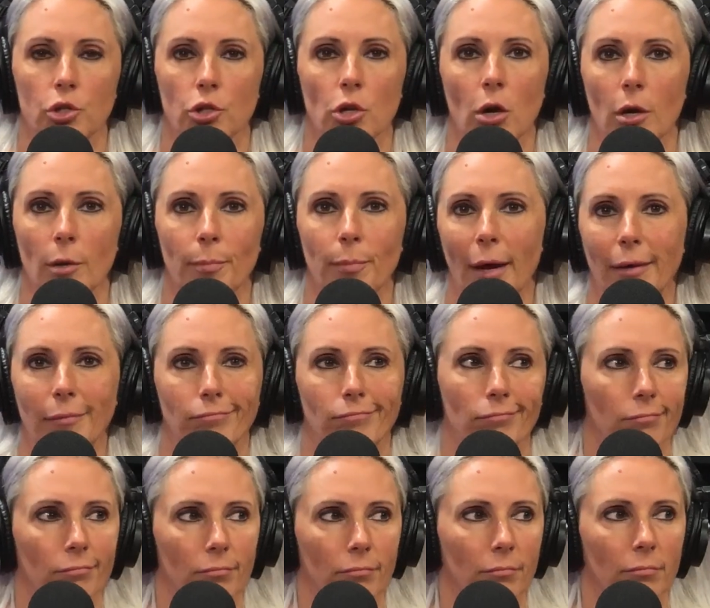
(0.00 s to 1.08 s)
Sure, but
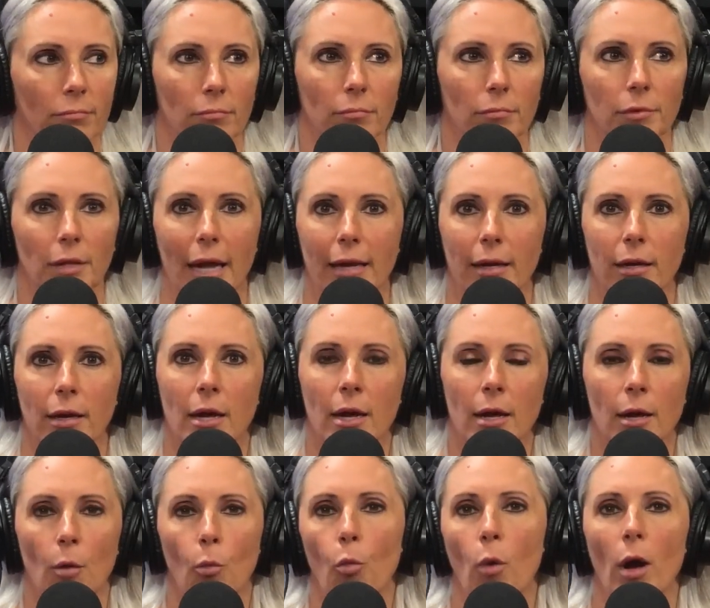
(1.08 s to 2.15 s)
like,
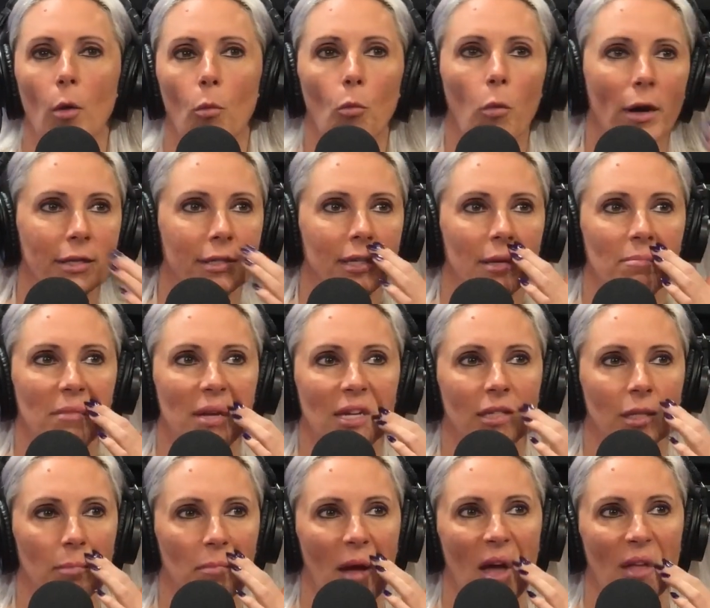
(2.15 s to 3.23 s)
what does it mean
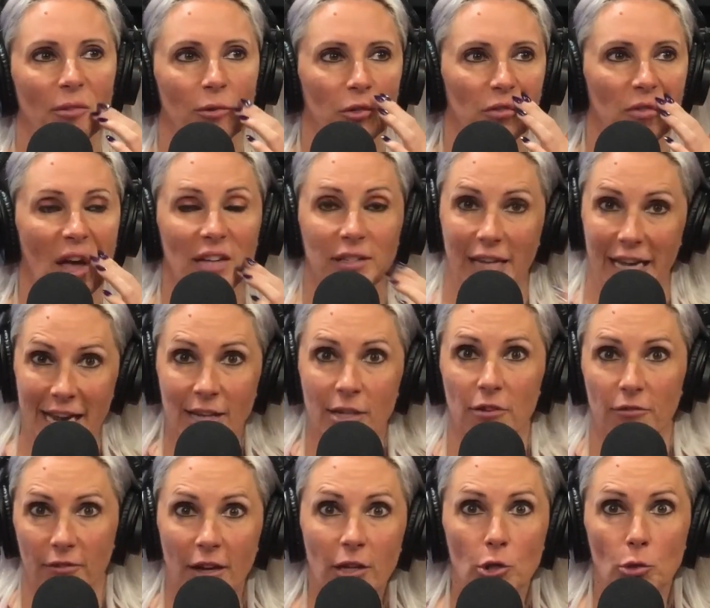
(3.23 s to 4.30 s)
to Panthers fans?
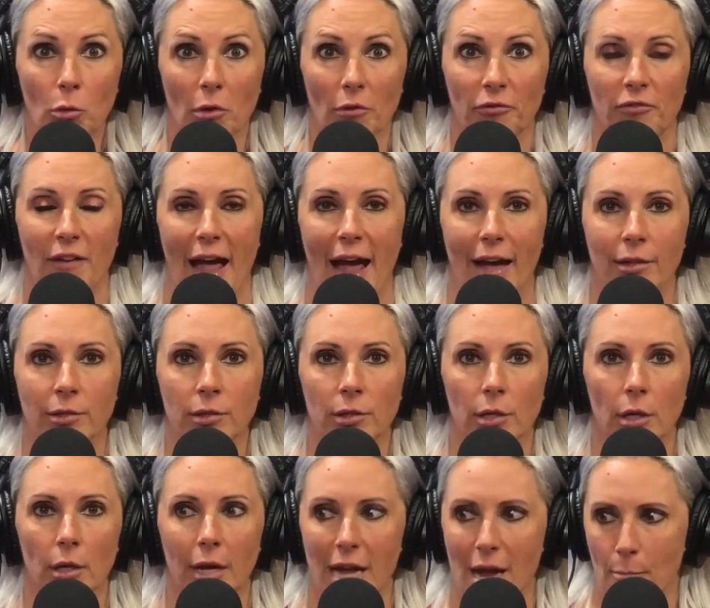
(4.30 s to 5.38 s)
Individual fans,
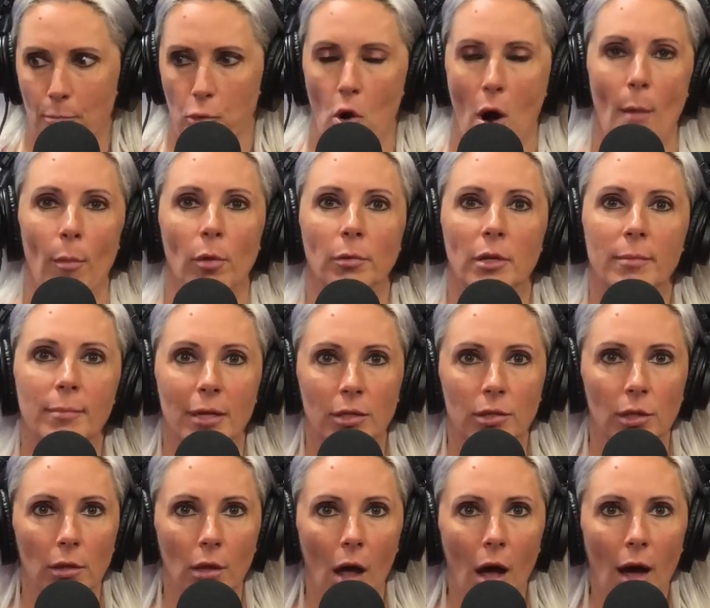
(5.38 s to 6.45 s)
it probably means
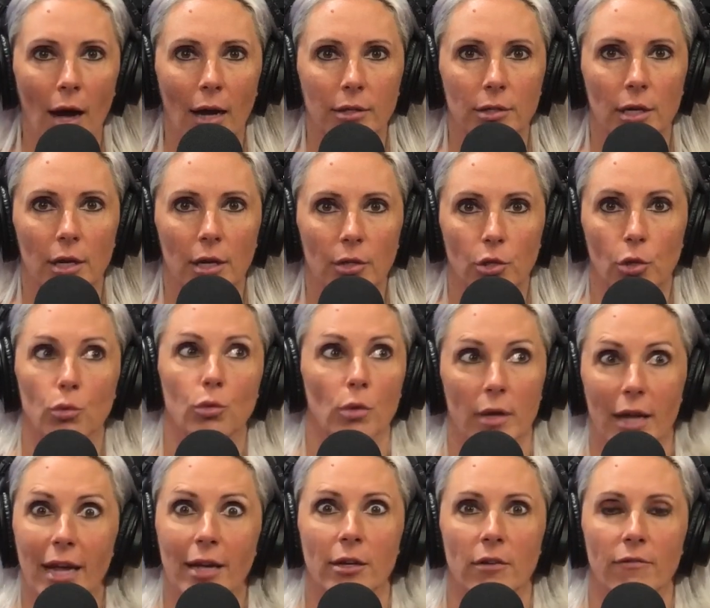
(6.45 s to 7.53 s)
a lot to
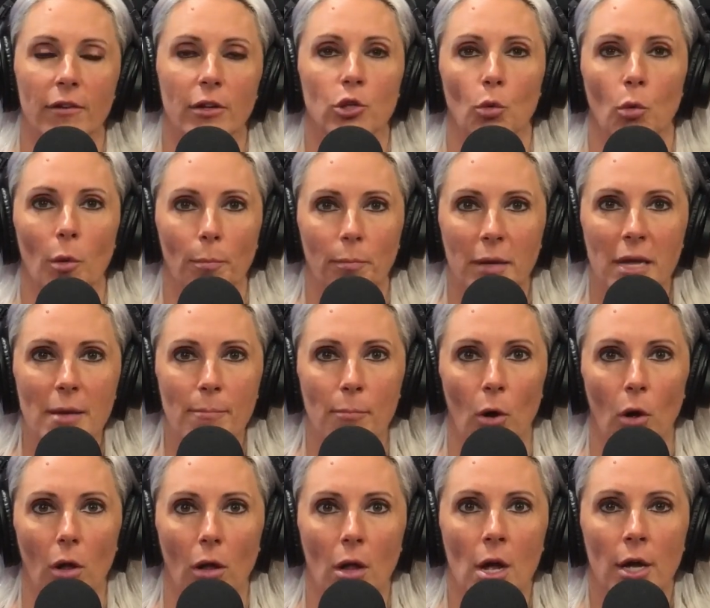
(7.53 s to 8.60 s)
individual
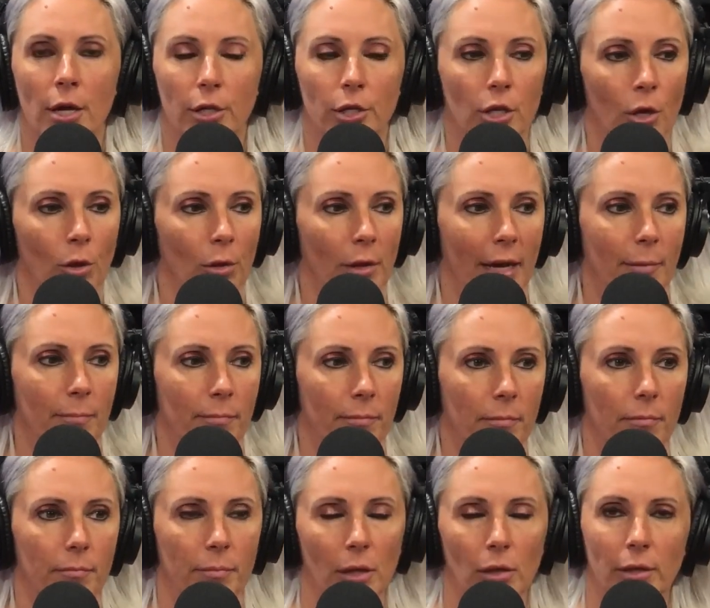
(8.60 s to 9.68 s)
people. Like
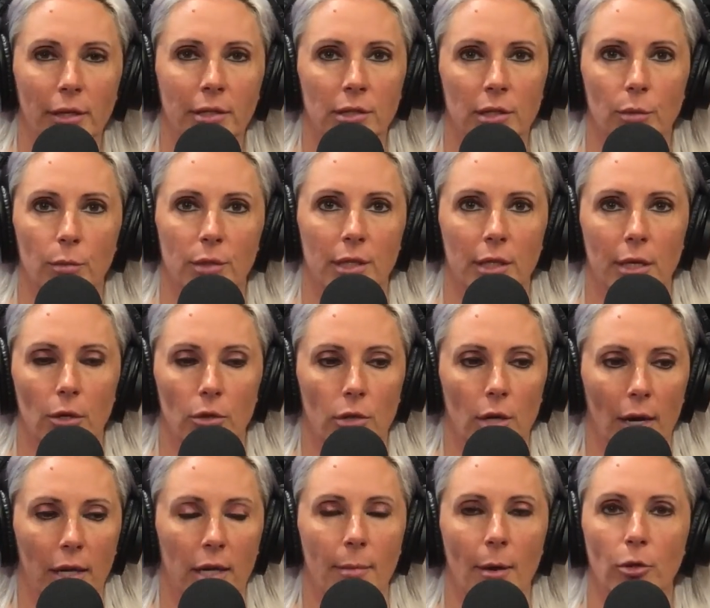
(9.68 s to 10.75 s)
Bill Lindsay was in here
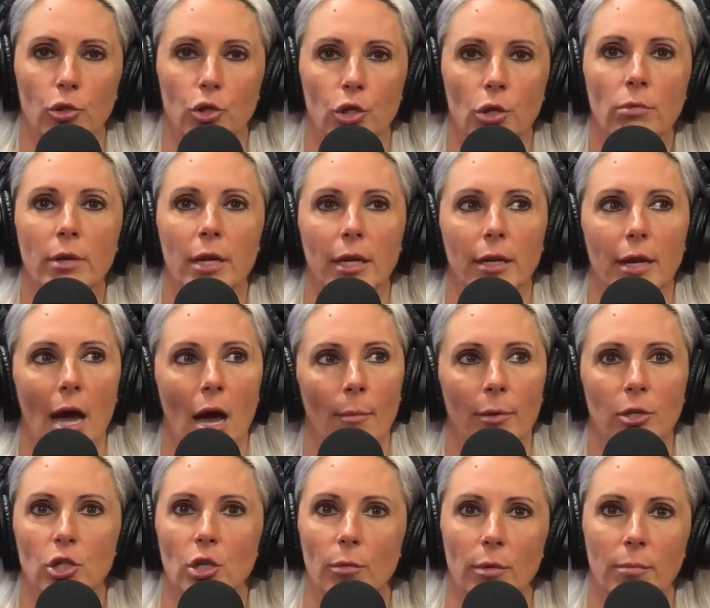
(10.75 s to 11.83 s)
talking about Junie and how
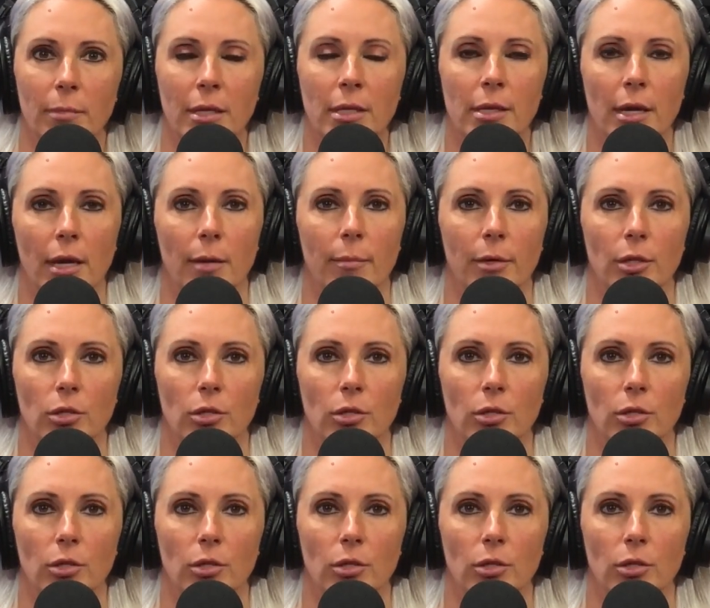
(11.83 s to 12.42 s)
much it would mean to him.